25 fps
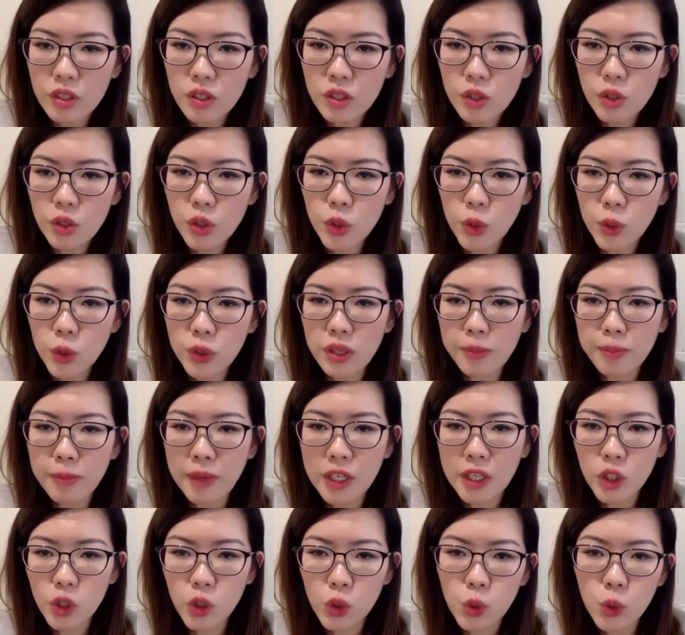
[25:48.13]
So they
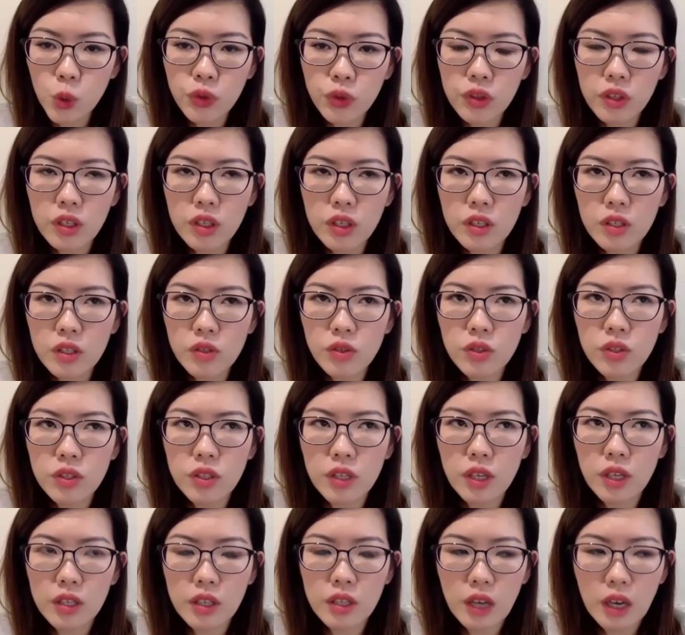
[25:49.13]
might do things
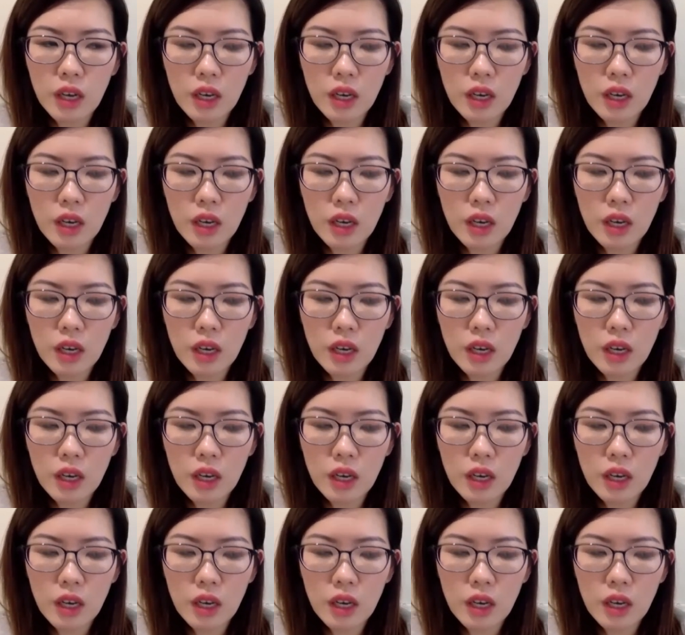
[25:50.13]
that,